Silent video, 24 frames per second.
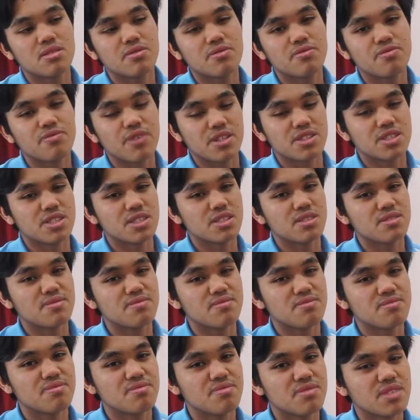function,
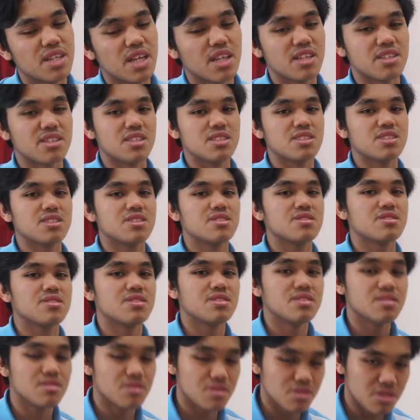functionalities.
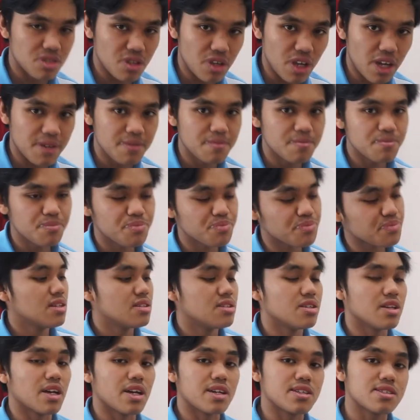So
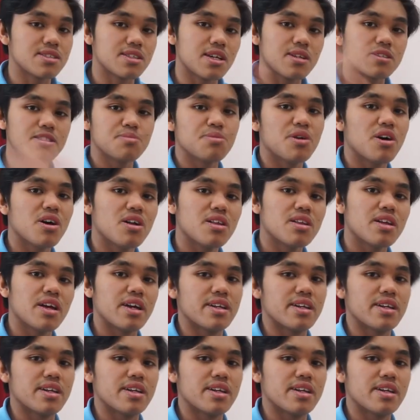yeah, start small,